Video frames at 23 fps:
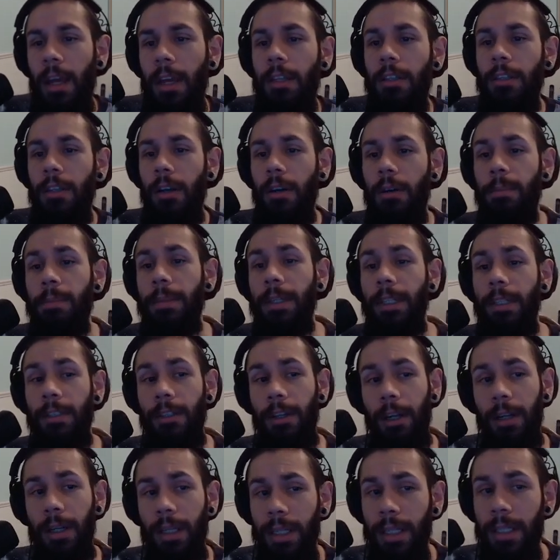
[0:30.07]
So,
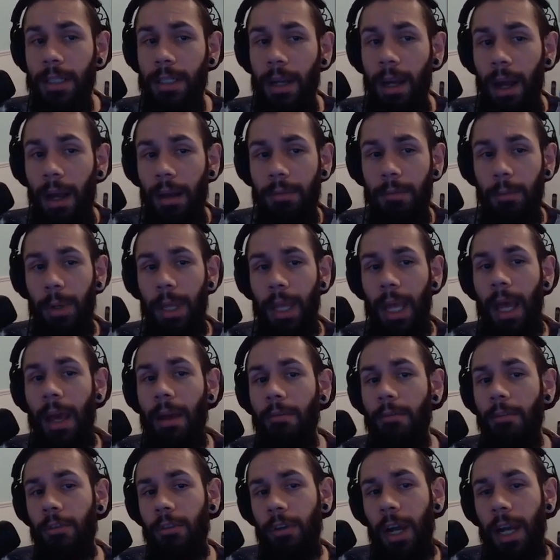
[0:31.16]
starting us off, we
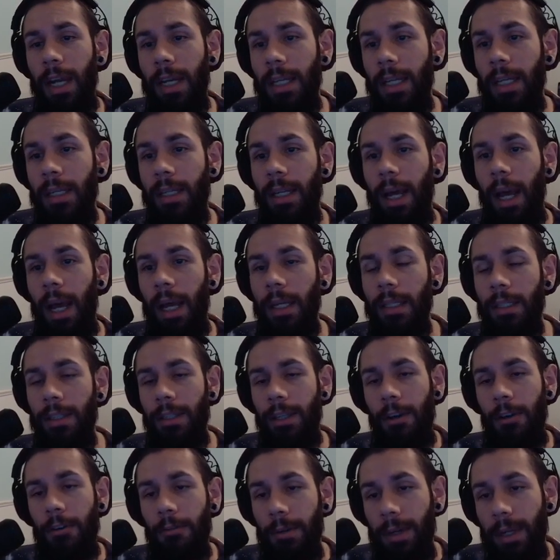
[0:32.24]
have
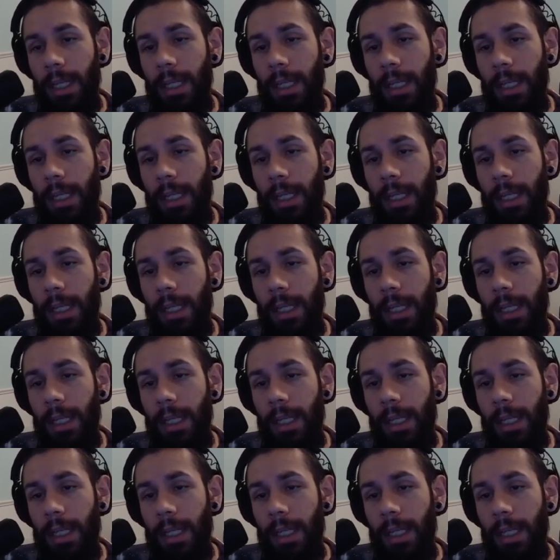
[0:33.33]
grinding.zone.